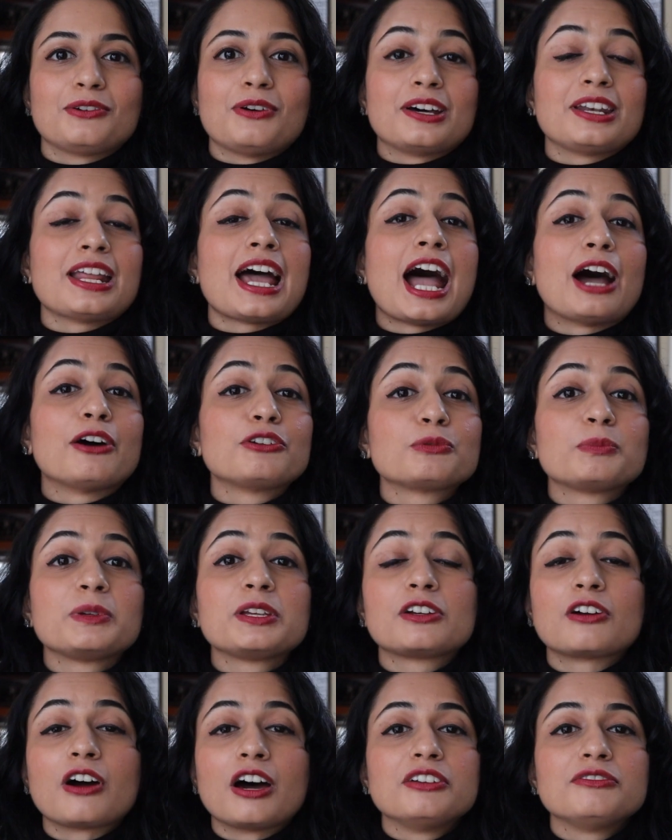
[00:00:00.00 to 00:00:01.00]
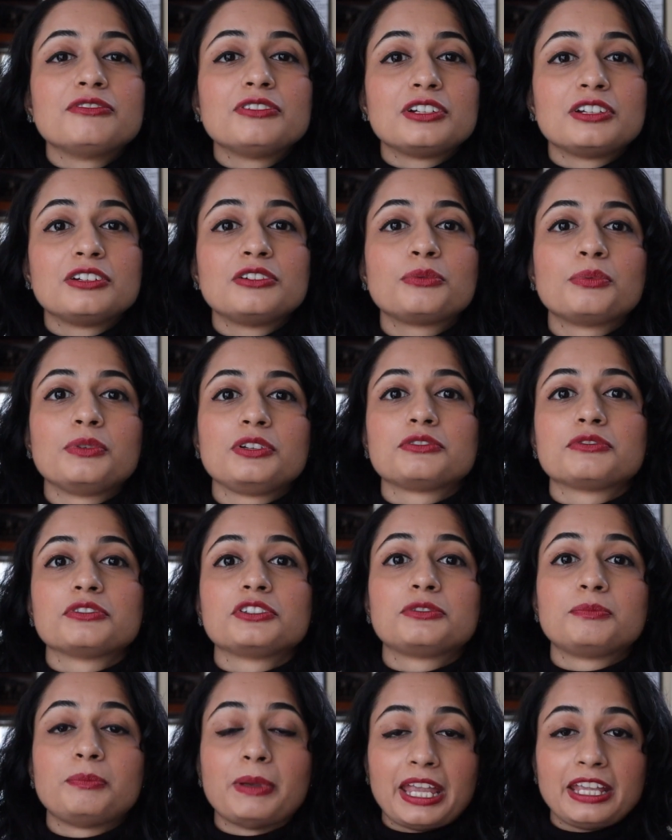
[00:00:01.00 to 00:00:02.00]
on how to be confident, which
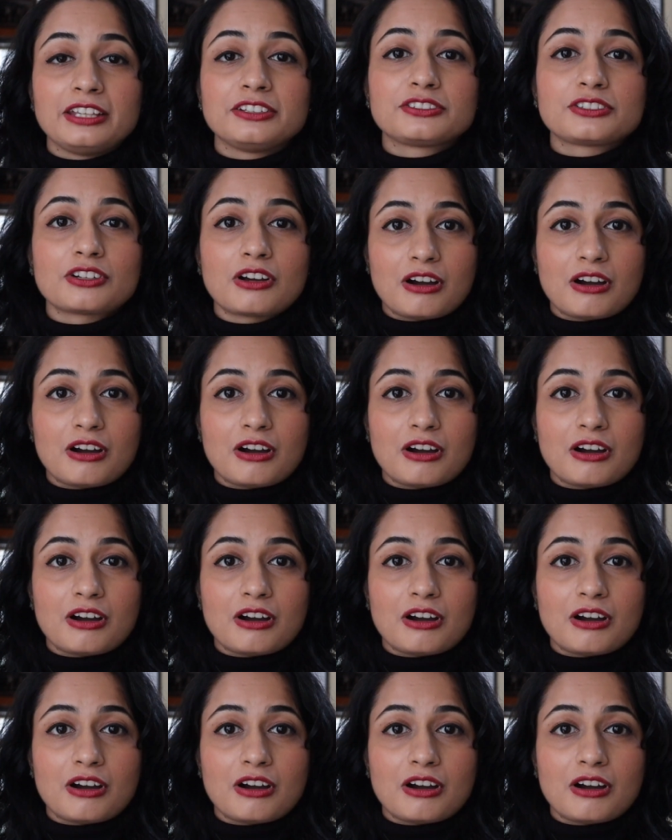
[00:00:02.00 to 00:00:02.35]
was based